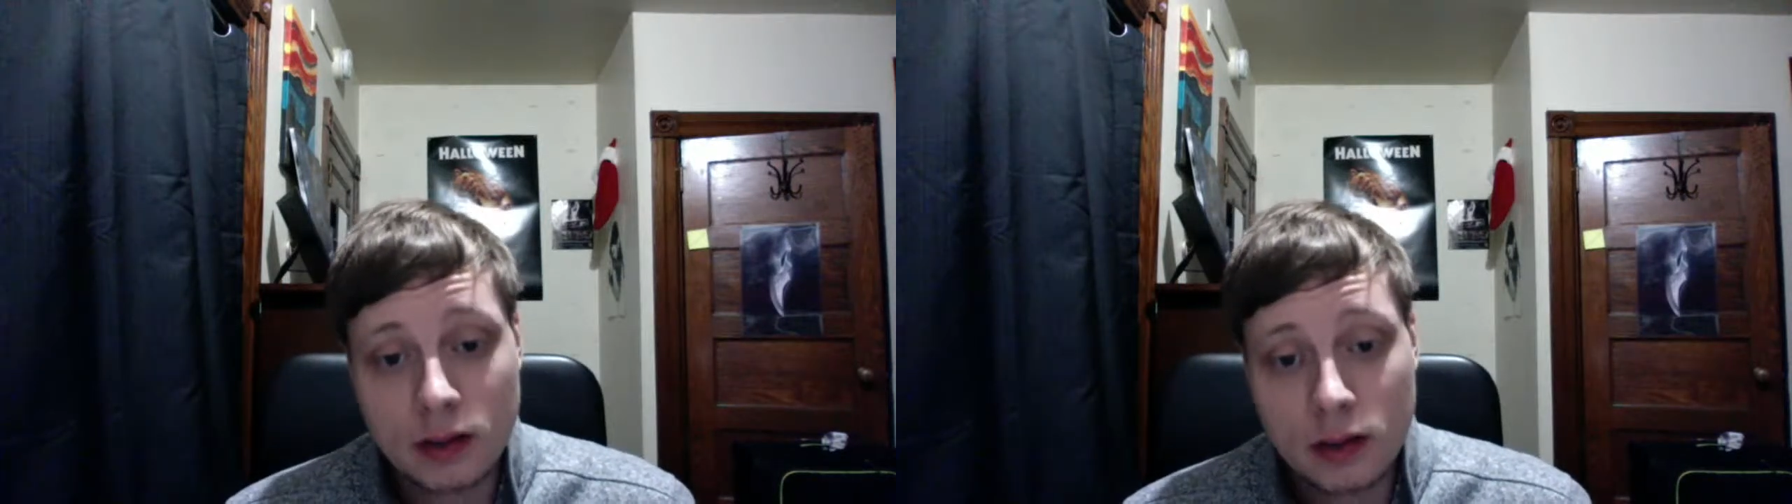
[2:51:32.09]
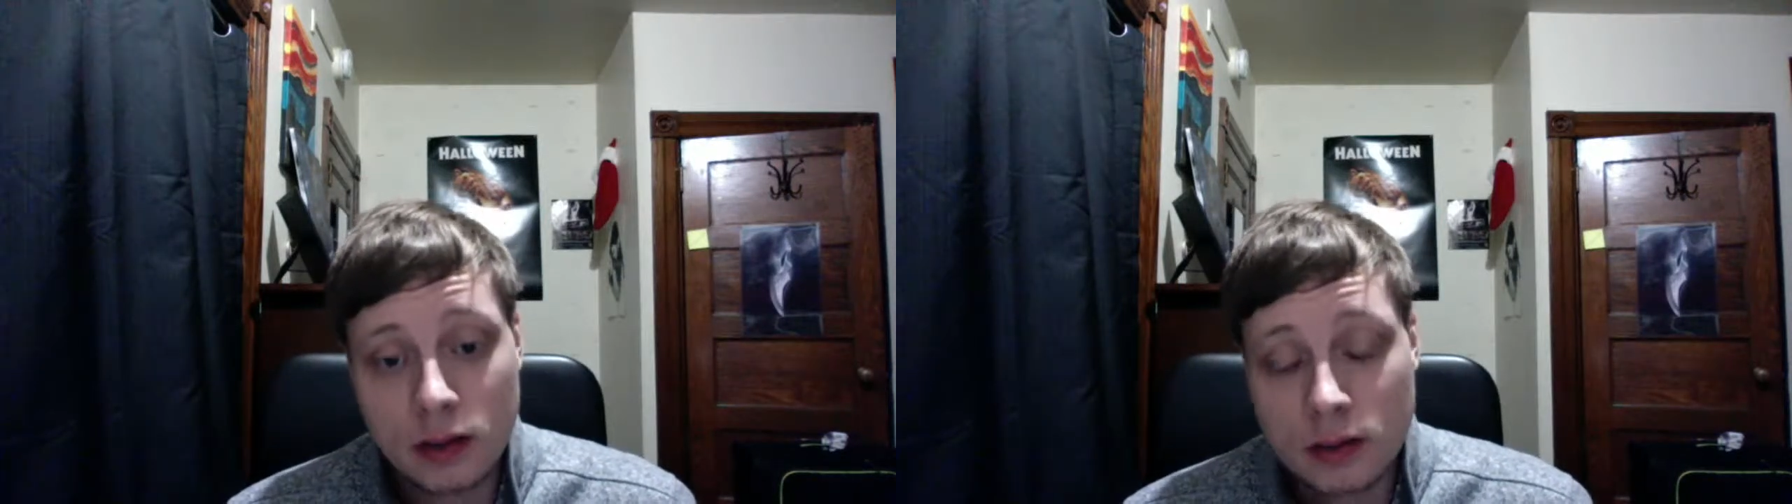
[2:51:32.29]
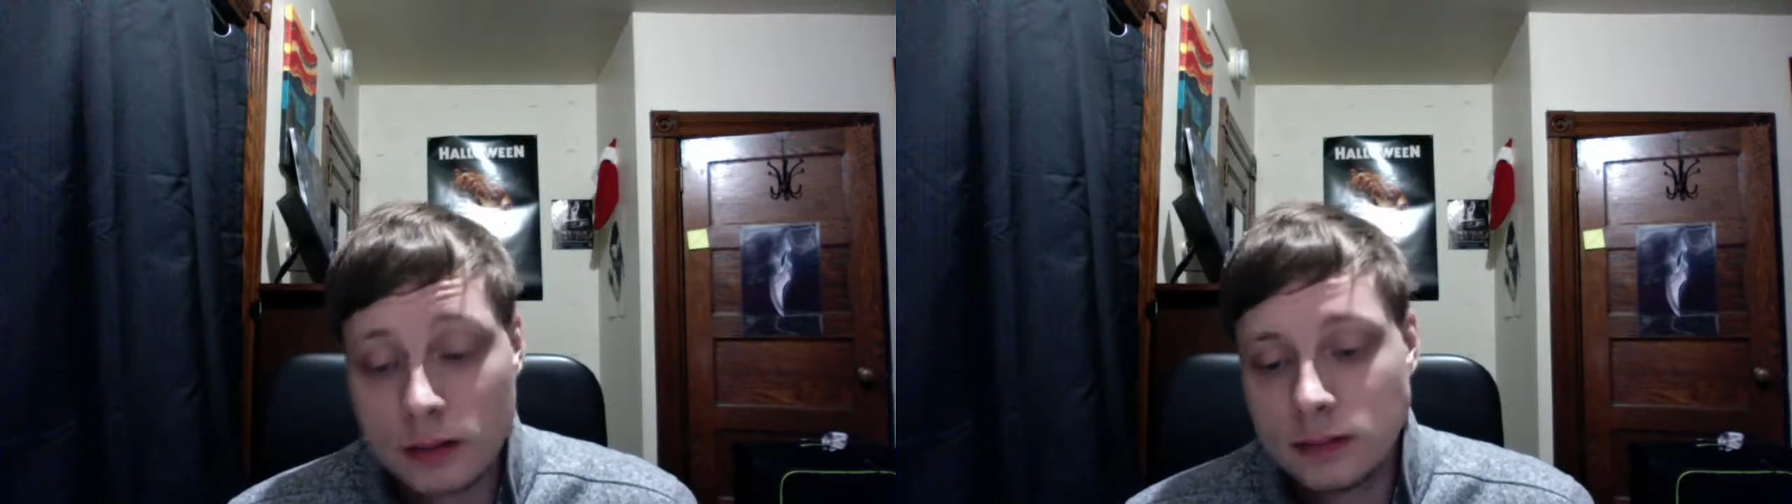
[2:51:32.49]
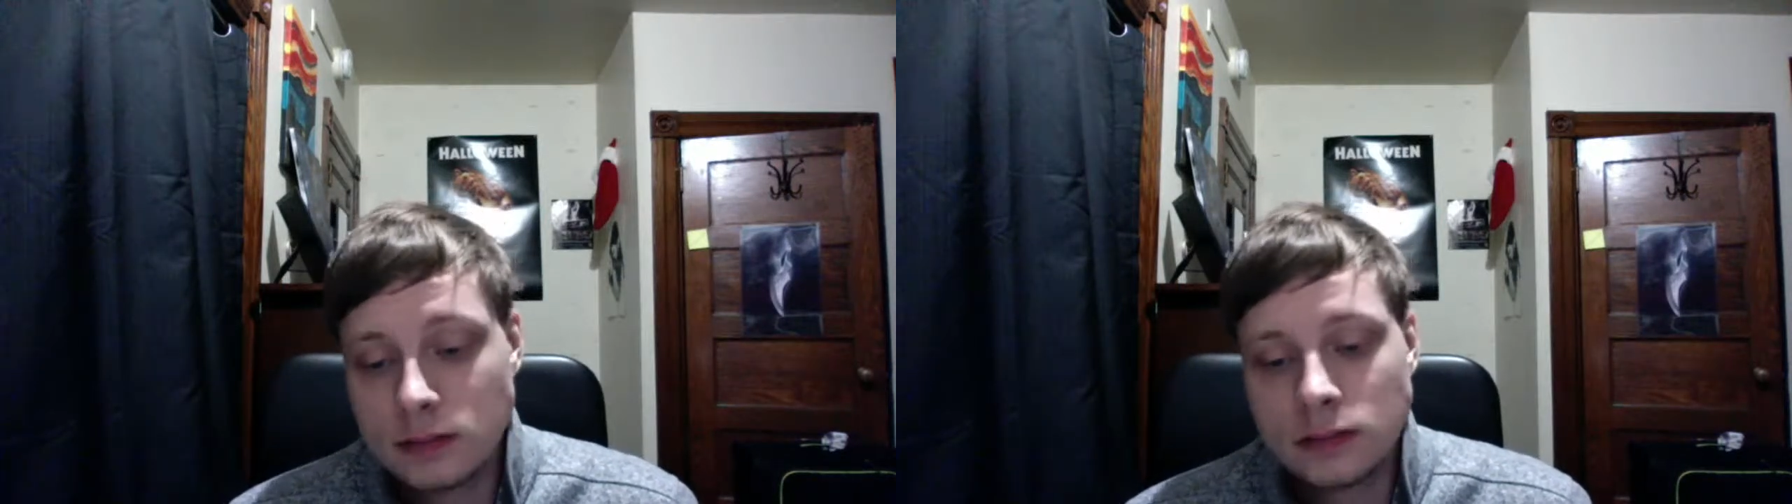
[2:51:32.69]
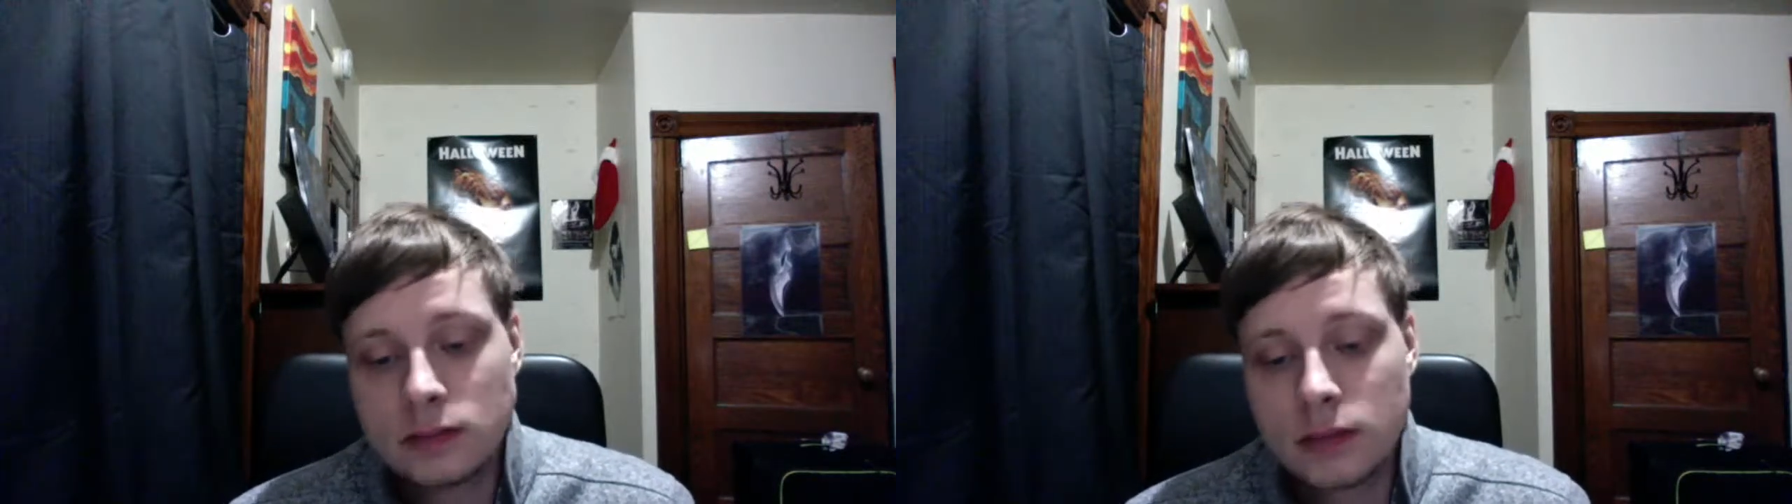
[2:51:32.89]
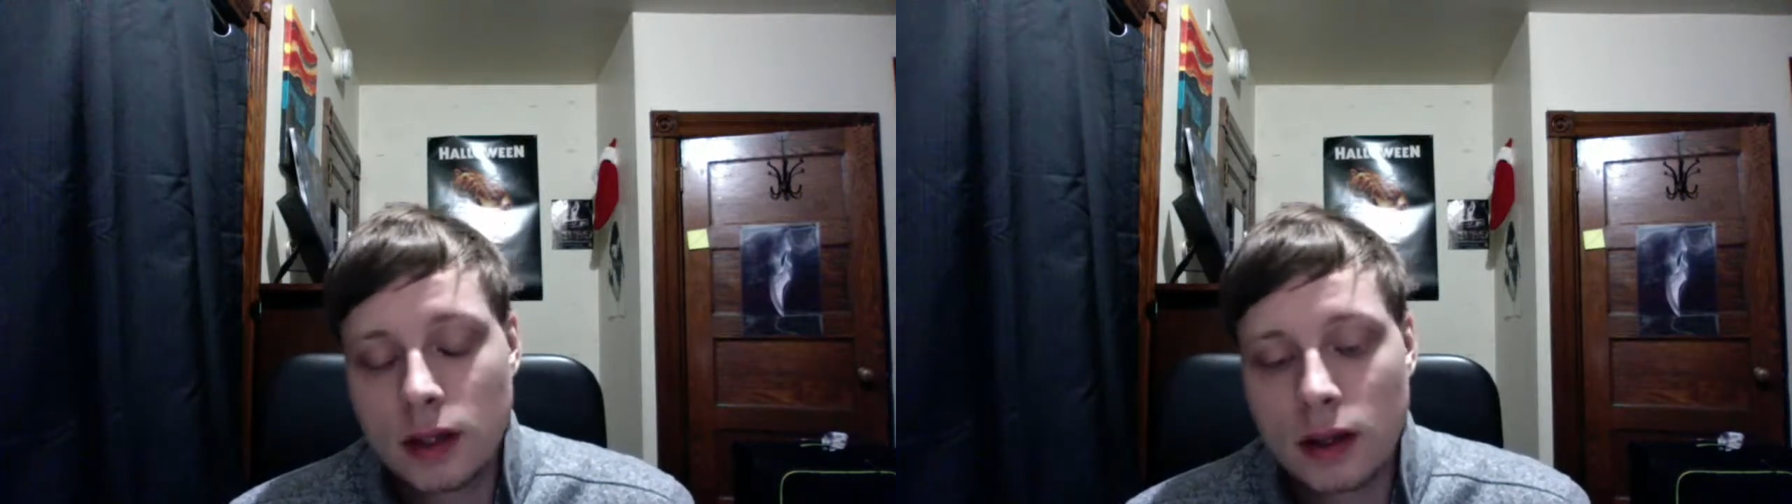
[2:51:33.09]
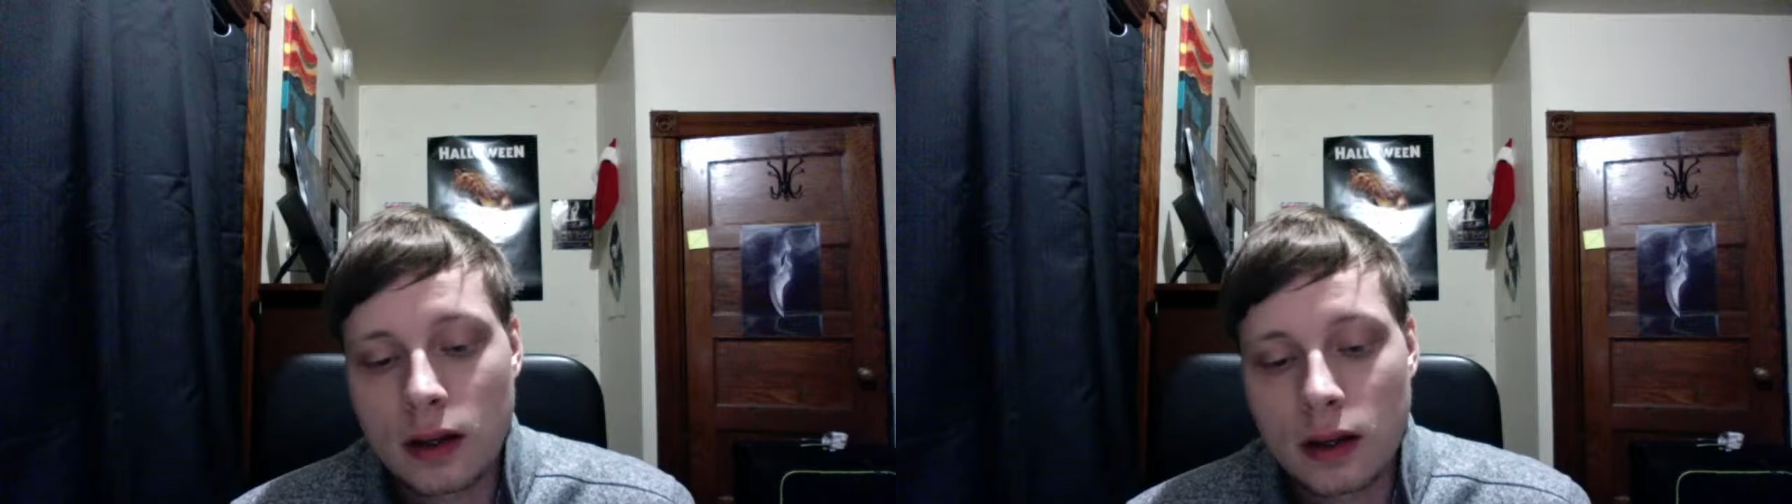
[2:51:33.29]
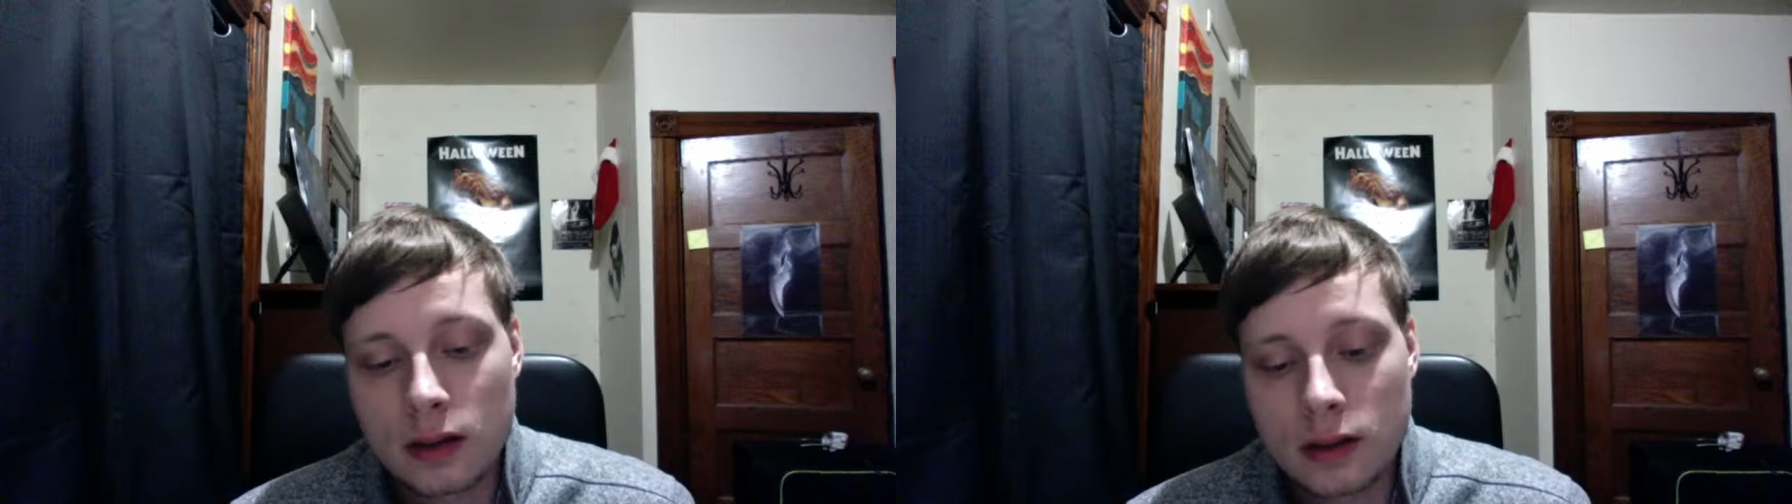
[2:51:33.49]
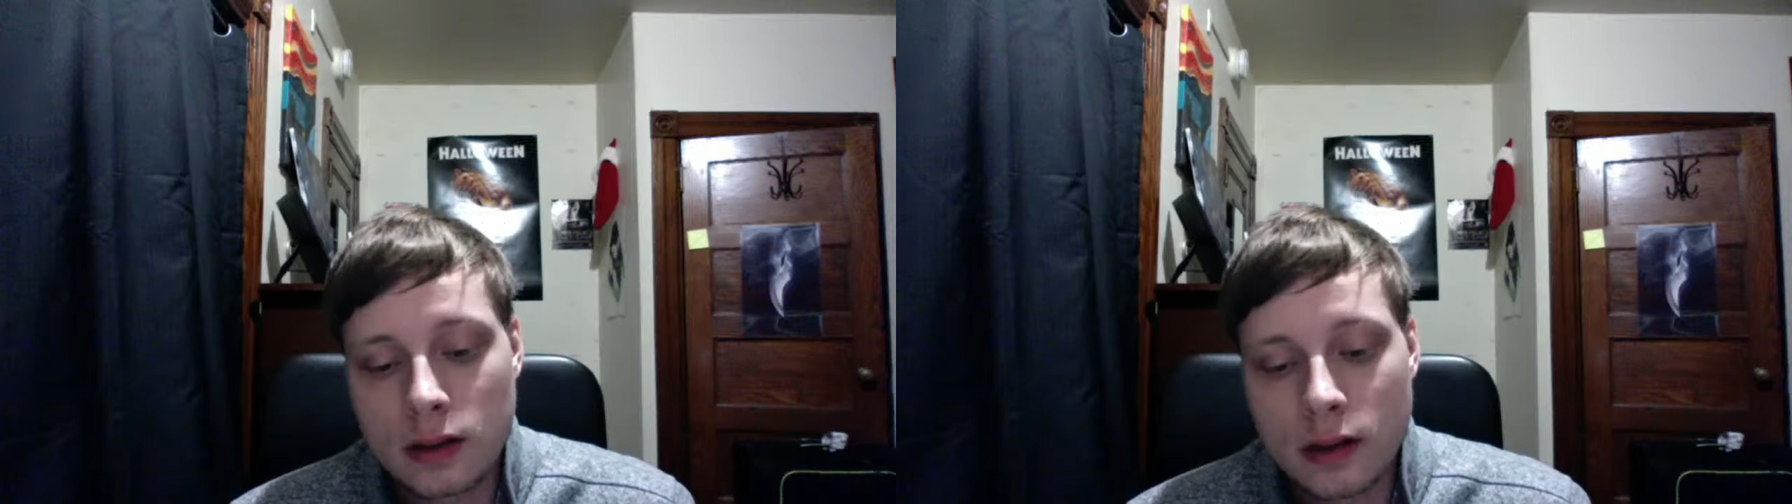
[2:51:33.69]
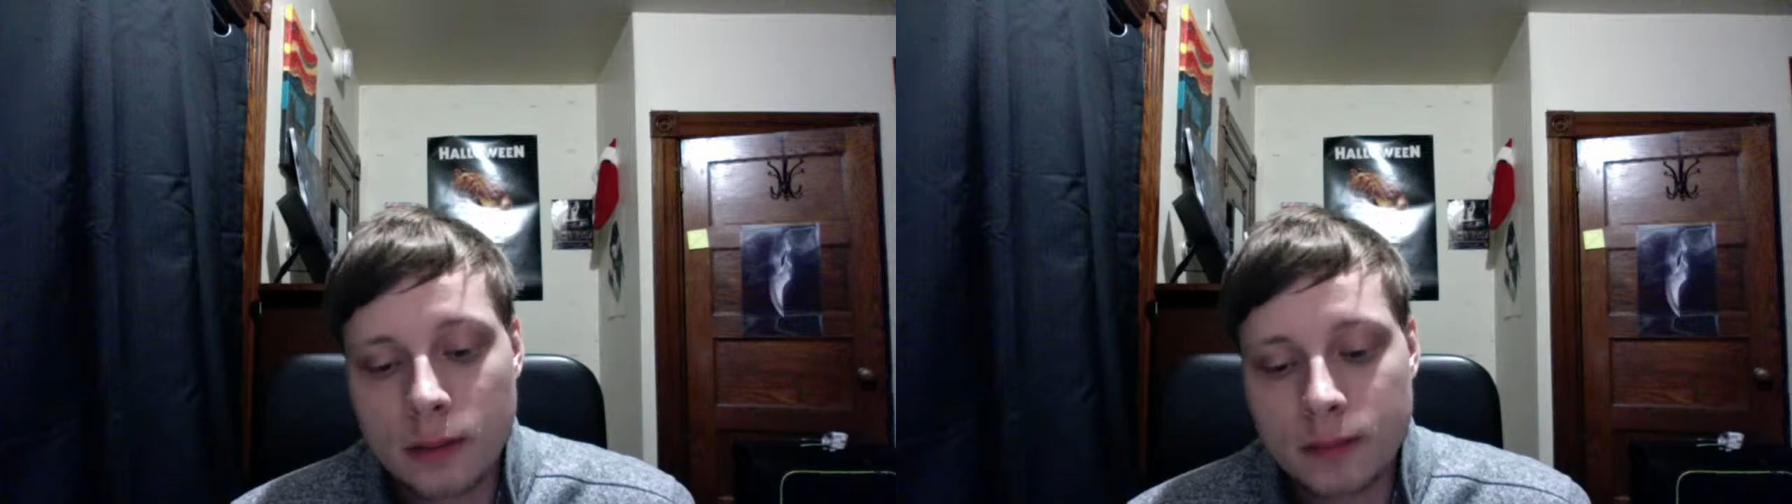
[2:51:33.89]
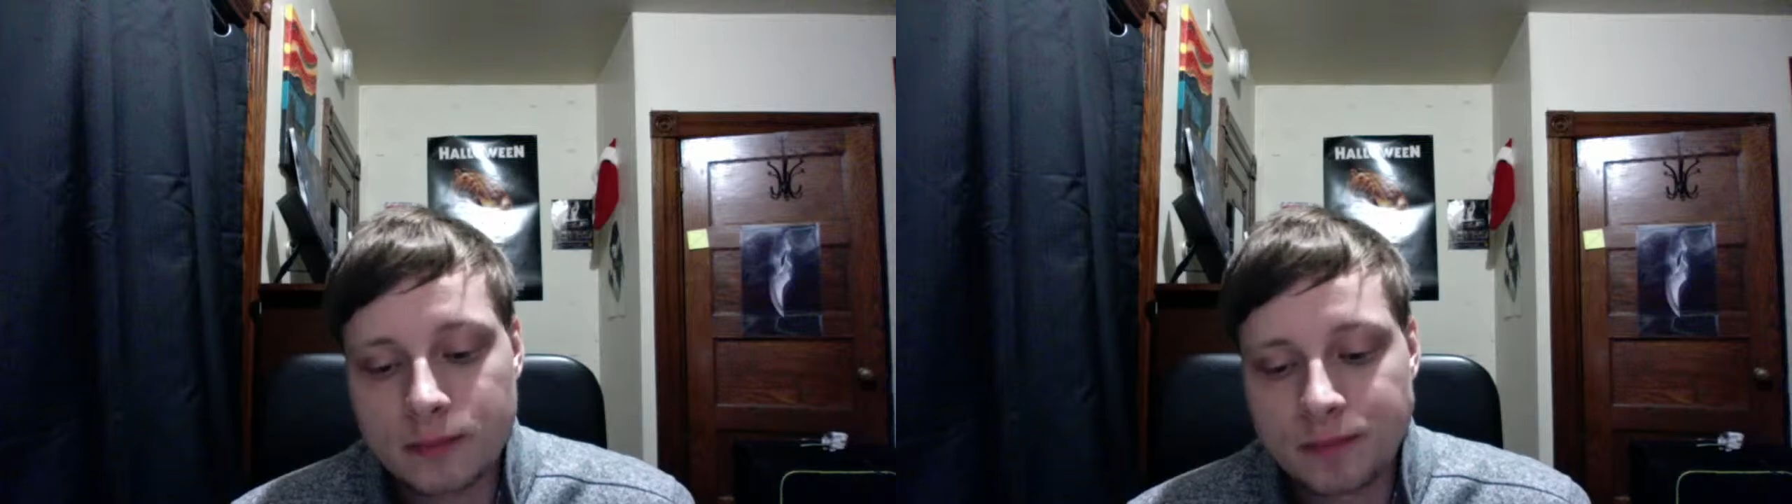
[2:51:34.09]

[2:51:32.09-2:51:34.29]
look, and, um,